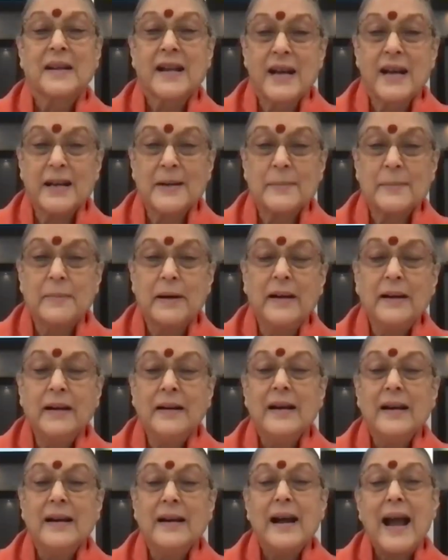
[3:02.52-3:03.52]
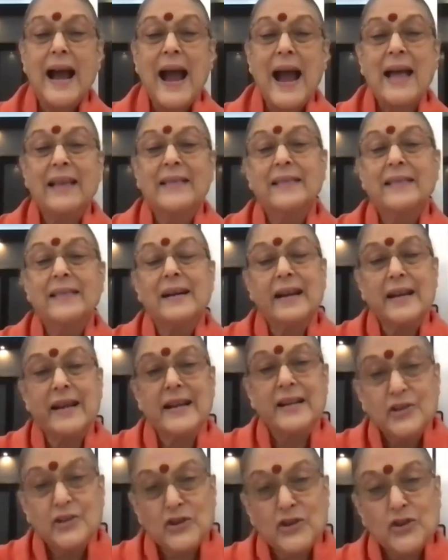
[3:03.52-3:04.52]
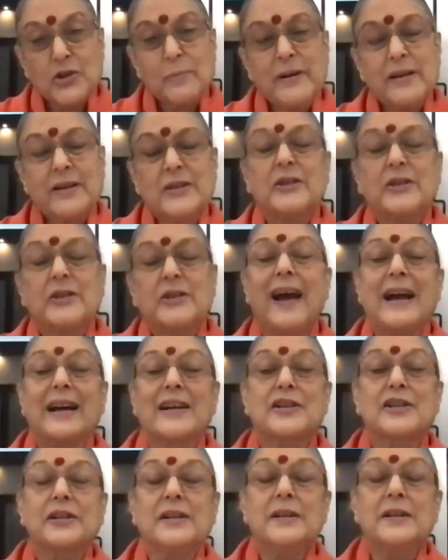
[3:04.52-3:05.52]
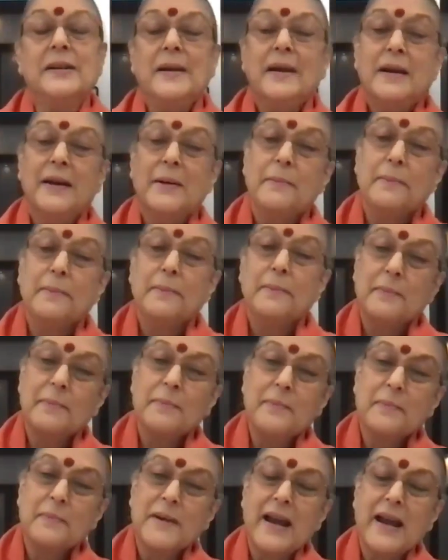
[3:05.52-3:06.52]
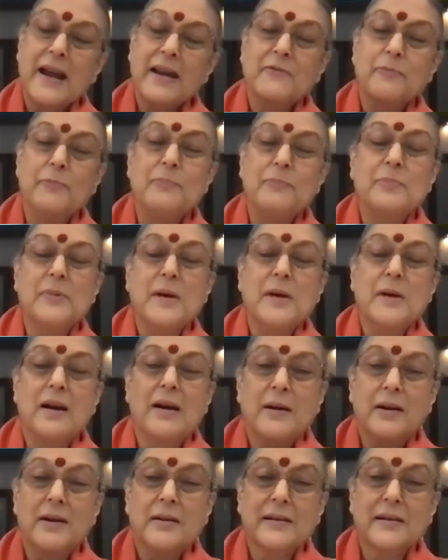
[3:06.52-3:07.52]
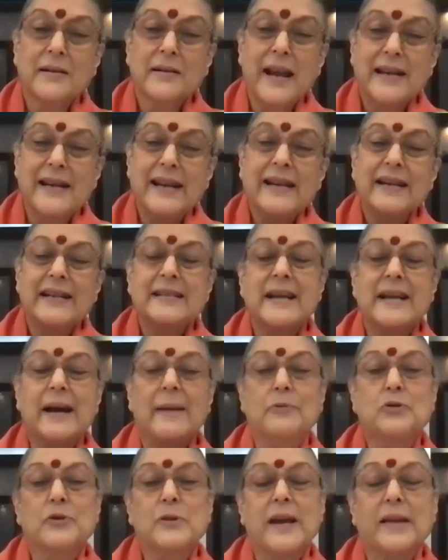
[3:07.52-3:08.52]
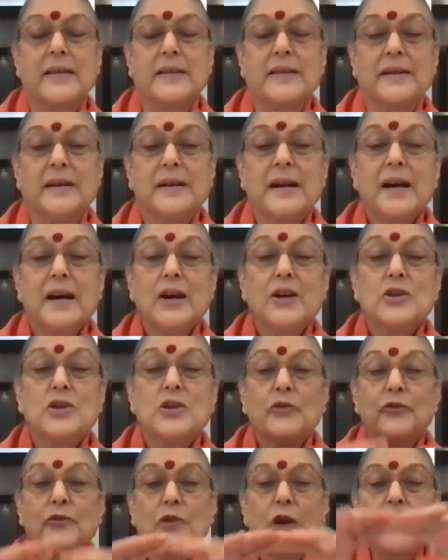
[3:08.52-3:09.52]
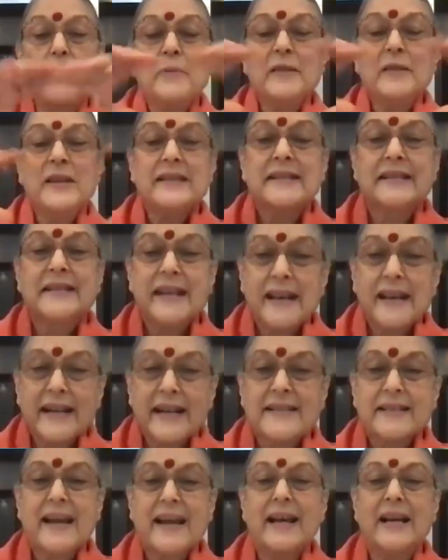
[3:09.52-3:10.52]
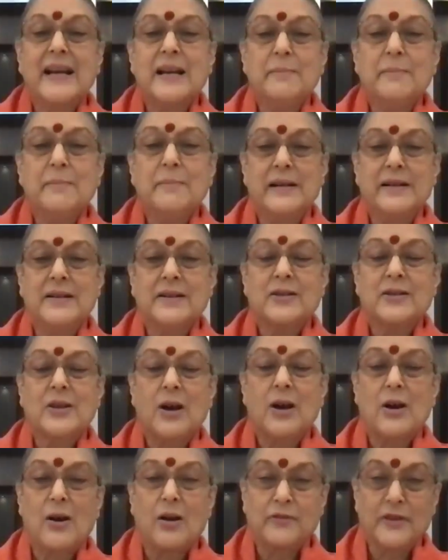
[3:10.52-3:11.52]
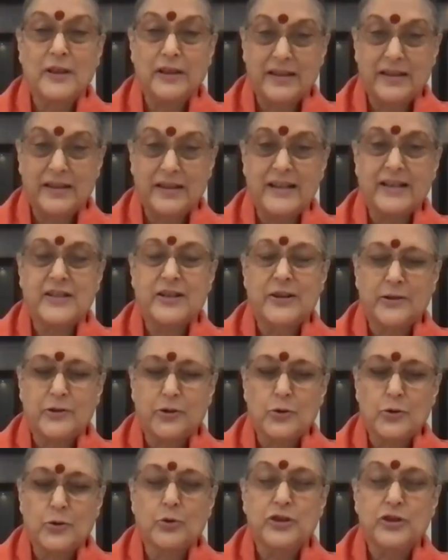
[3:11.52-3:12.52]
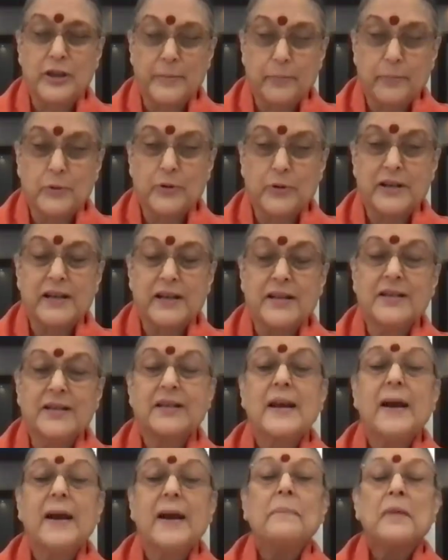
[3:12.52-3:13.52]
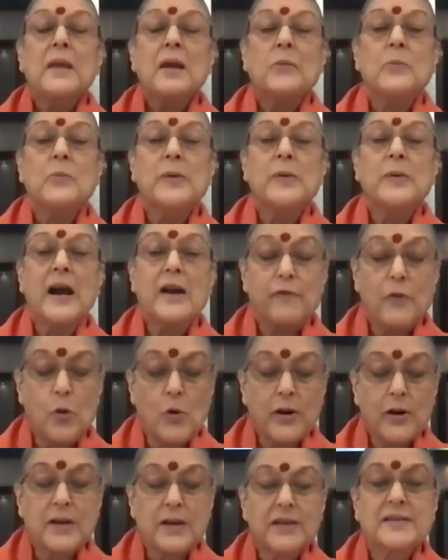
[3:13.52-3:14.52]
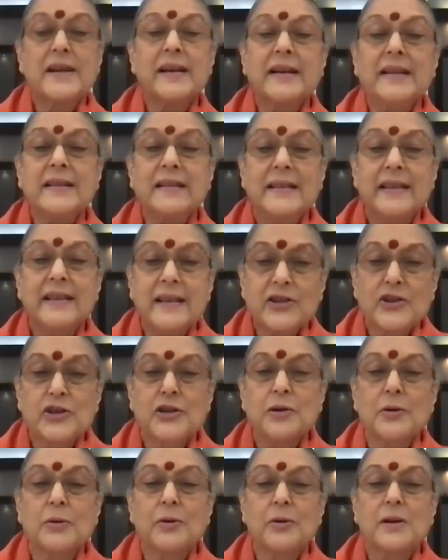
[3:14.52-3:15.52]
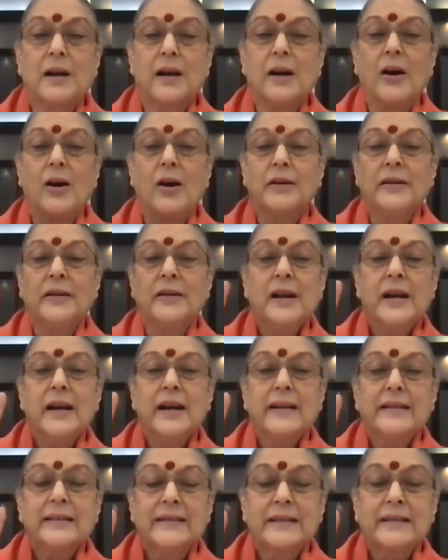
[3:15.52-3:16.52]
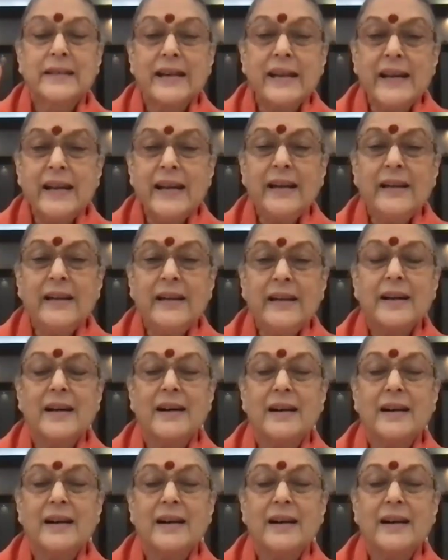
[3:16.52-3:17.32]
karma, and the instruments of action get linked up together. So from these 6 elements of the two triputis, we are focusing in this shloka on 3